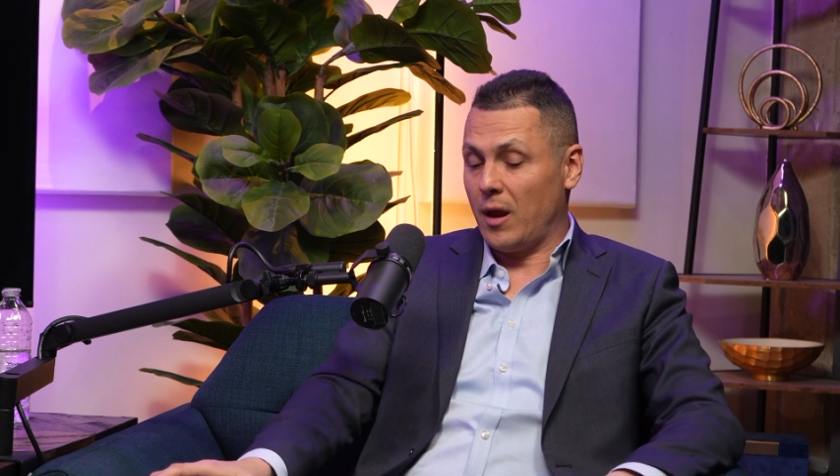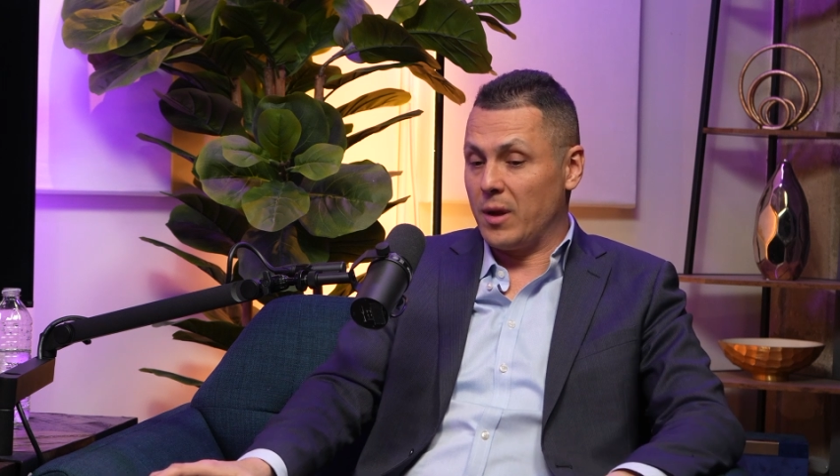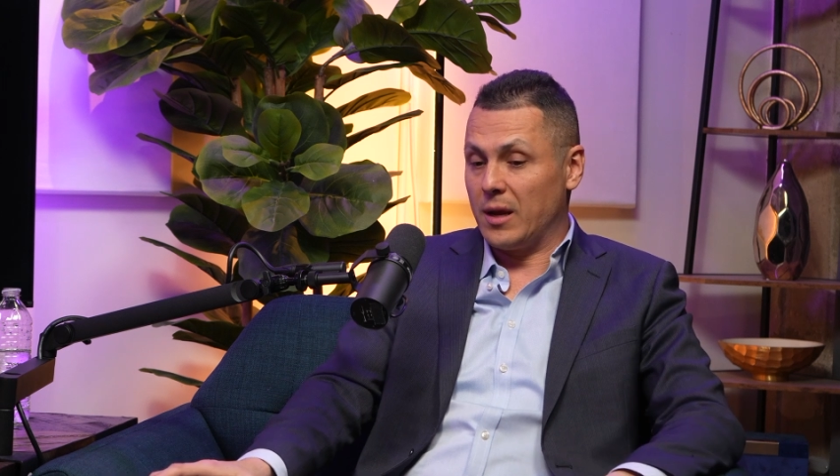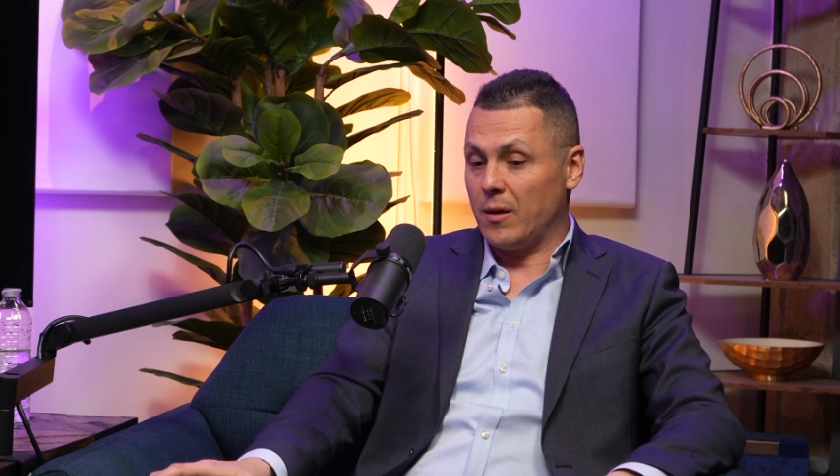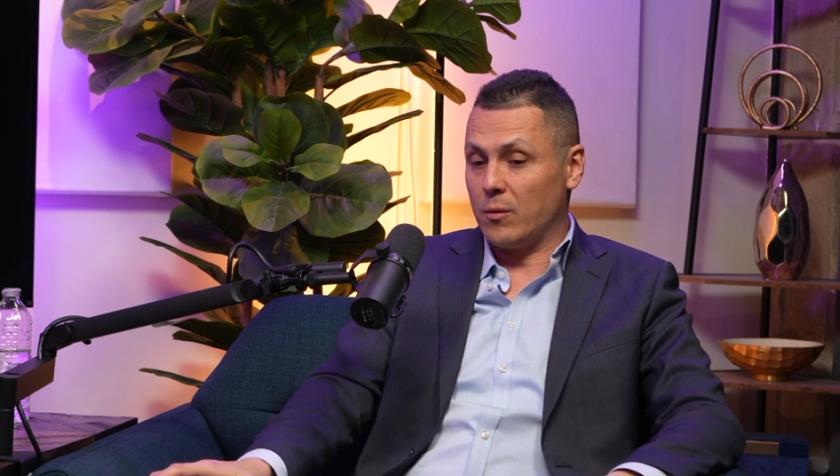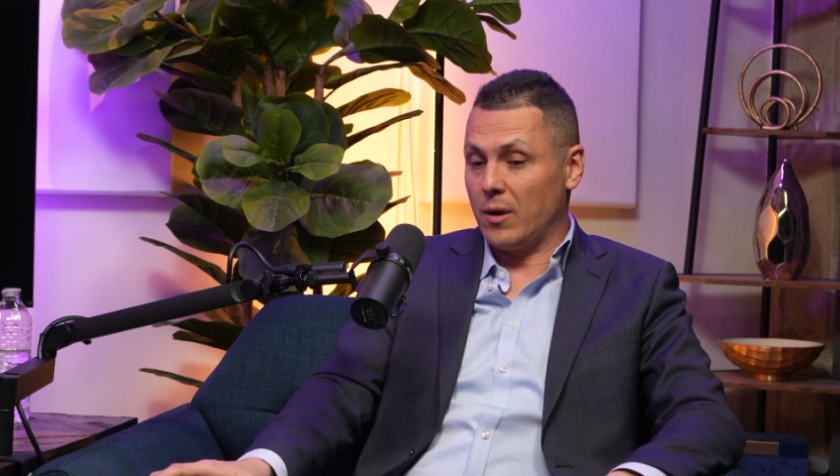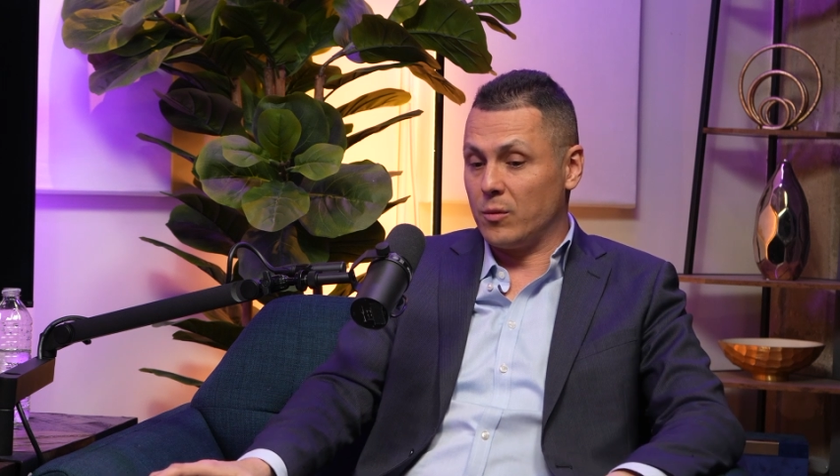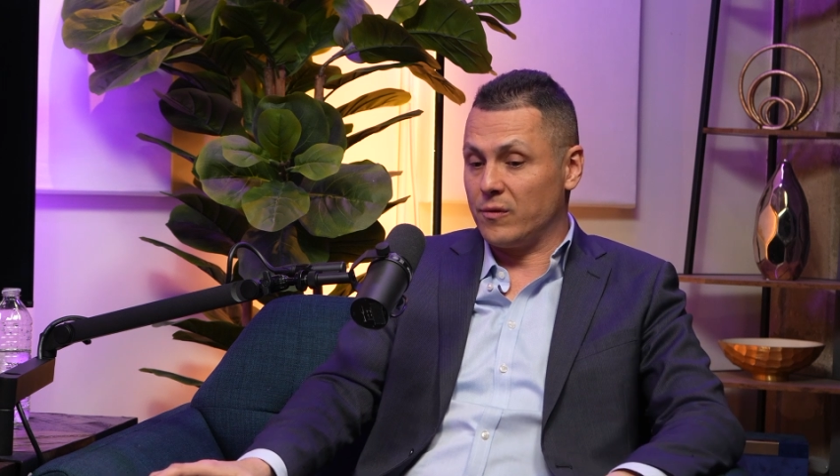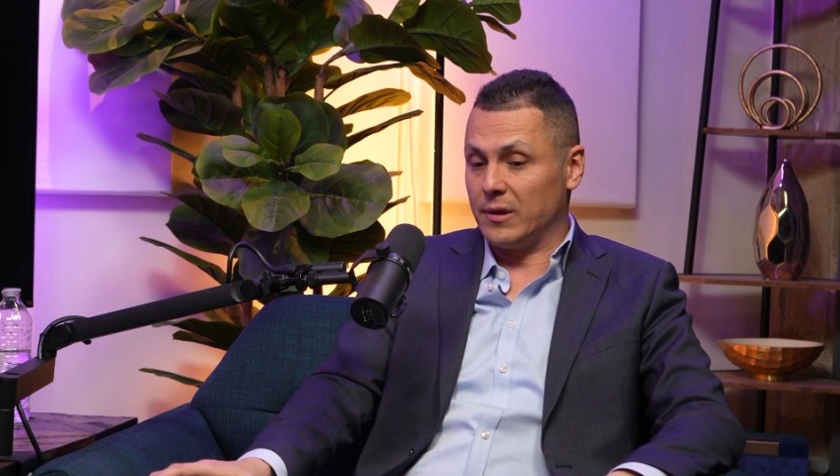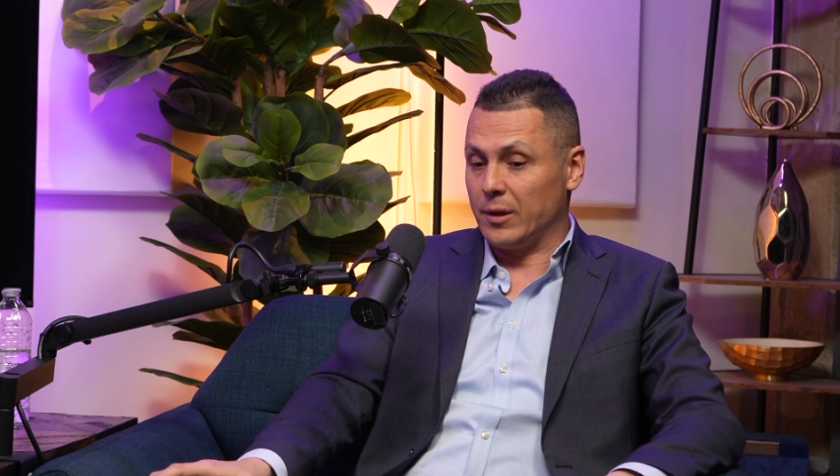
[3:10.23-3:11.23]
I
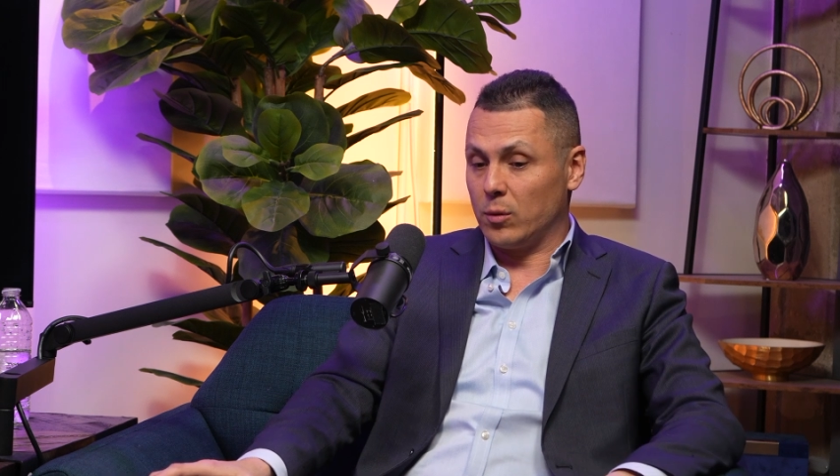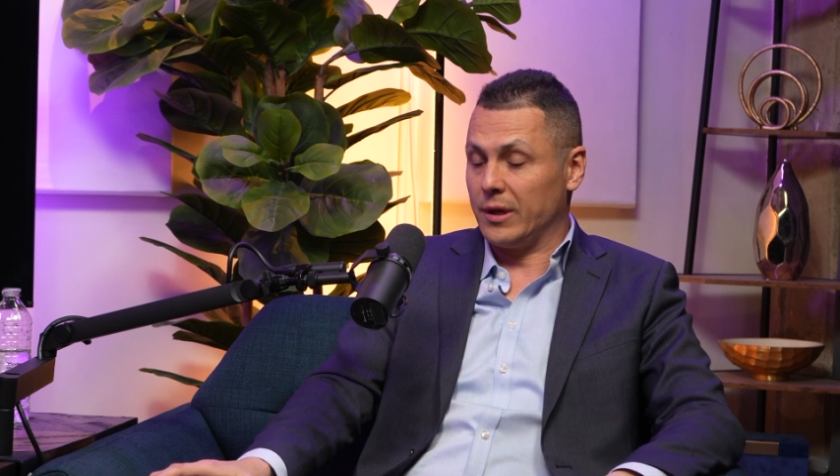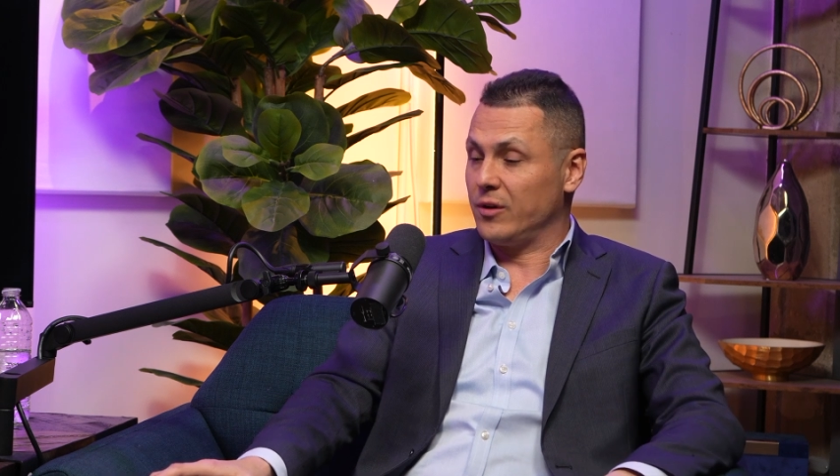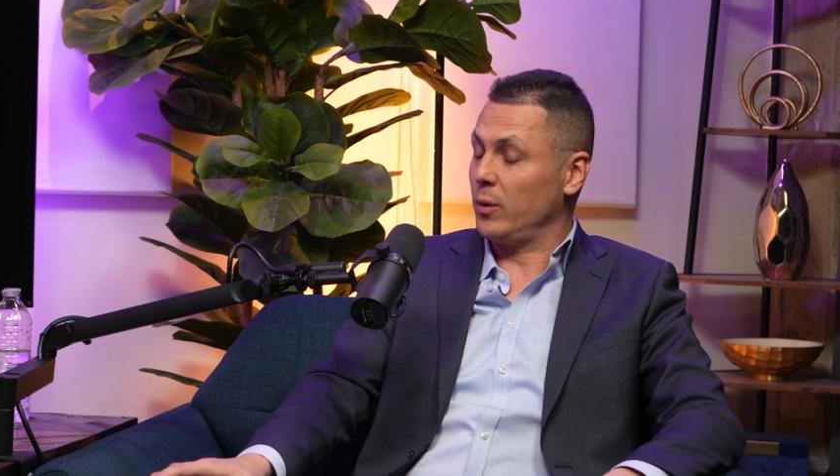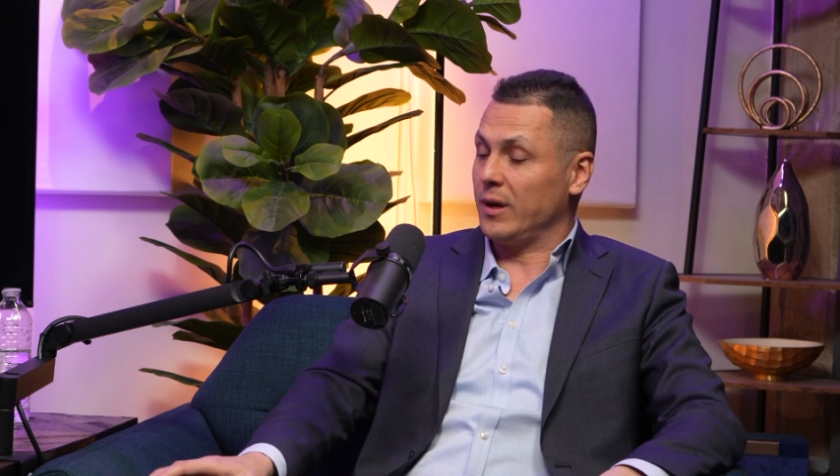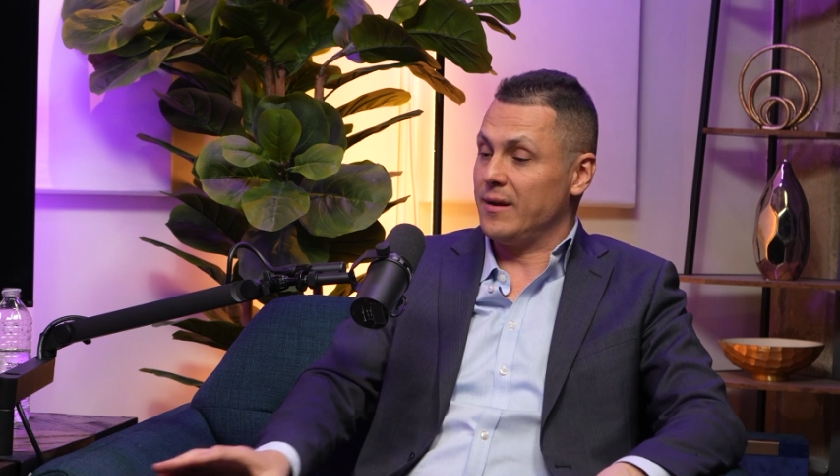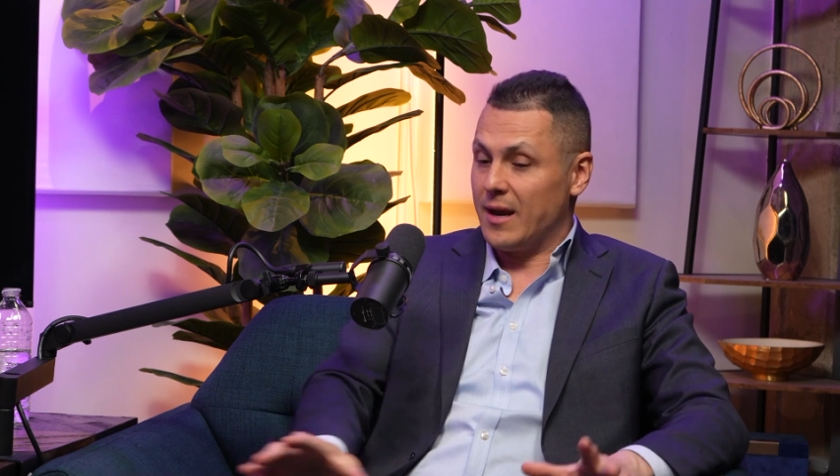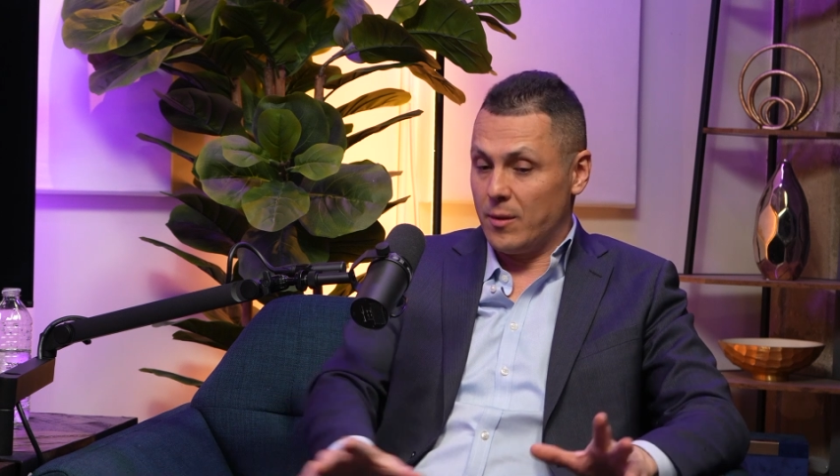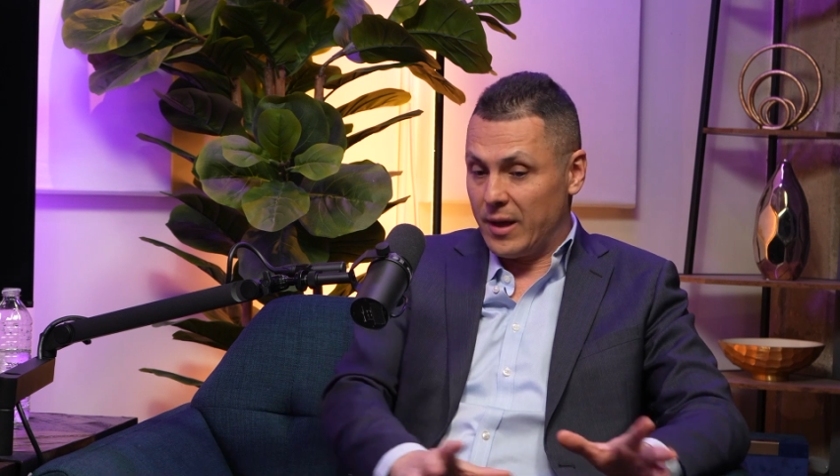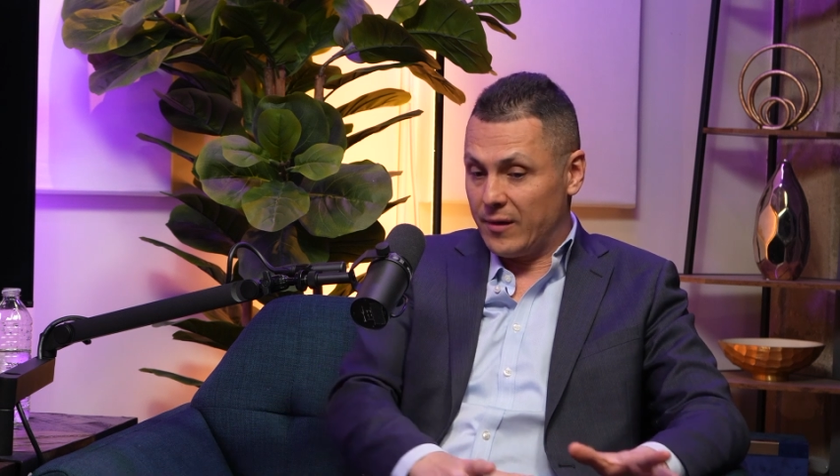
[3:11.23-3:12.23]
was literally doing
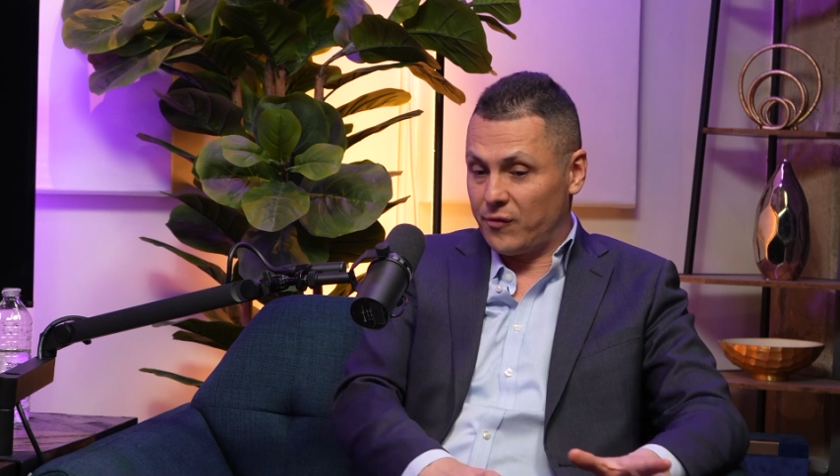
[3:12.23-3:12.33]
database